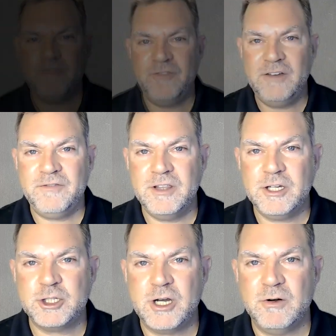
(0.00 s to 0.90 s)
The fee for this
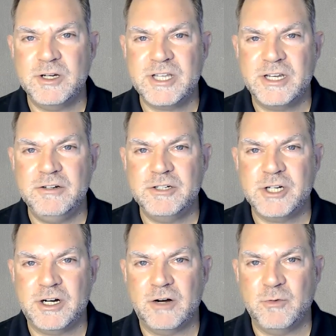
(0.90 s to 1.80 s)
show is that you
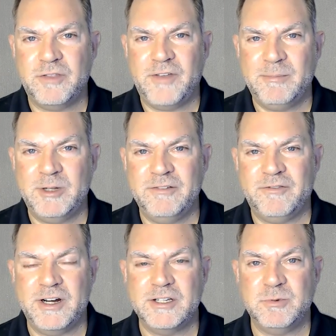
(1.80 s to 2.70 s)
share it with family and
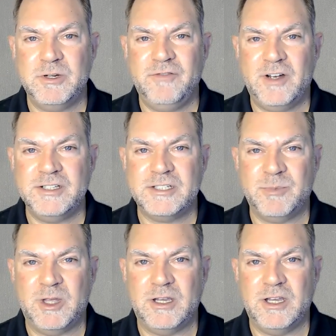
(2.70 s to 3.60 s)
friends when you find
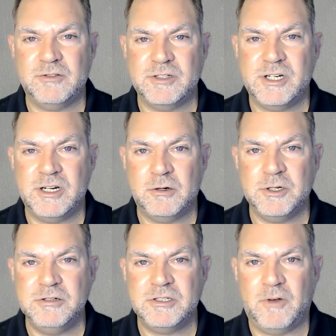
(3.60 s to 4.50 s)
something interesting or
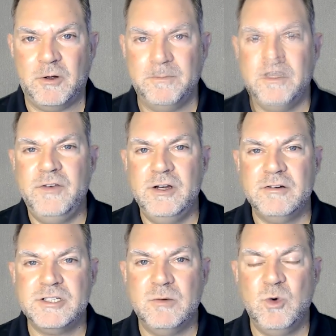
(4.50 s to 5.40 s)
useful. If you know
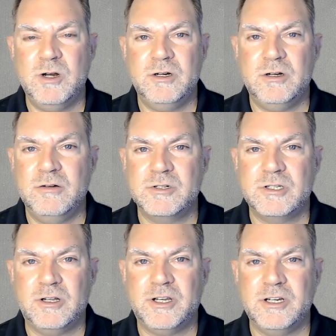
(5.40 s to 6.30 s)
someone who is
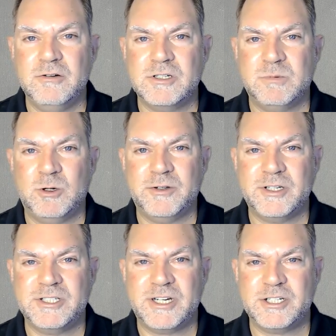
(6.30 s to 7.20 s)
looking to explore their
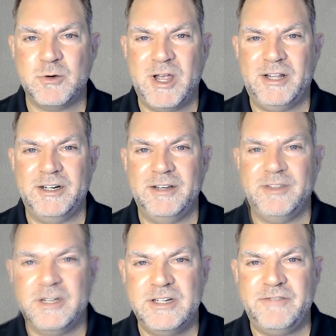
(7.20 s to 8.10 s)
sexuality,
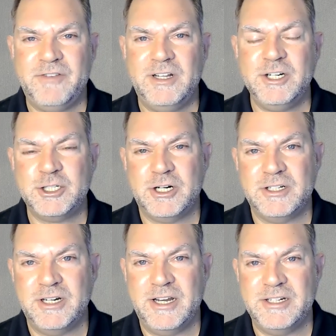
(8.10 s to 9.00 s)
then definitely share
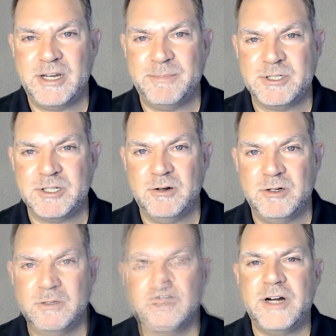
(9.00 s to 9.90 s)
today's episode.
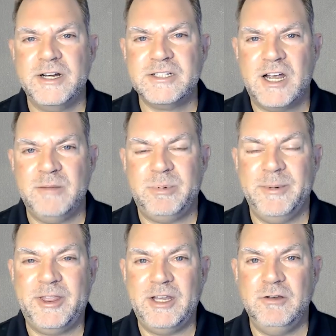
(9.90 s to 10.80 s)
The greatest
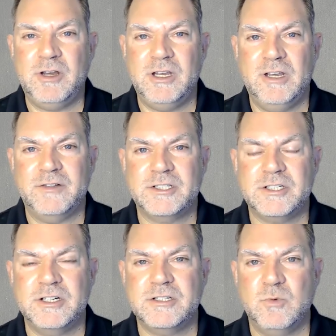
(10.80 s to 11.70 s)
compliment that you can give
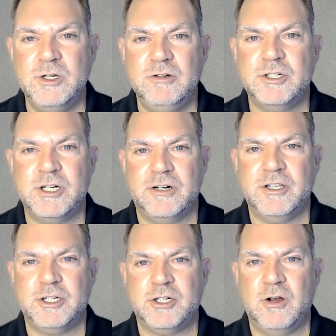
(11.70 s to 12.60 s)
us is when you share
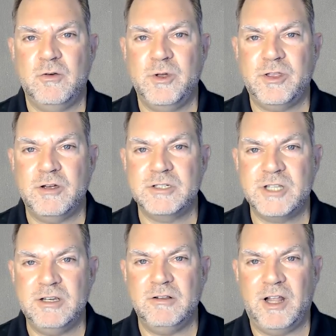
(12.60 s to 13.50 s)
the show with those
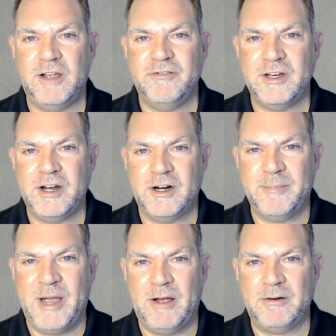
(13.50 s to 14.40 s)
that you love and care
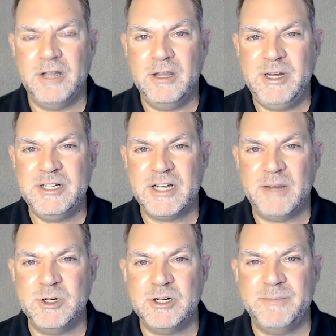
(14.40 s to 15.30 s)
about. In the
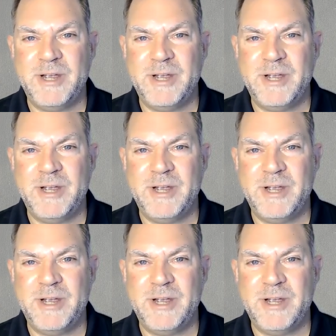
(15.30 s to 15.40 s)
meantime, do your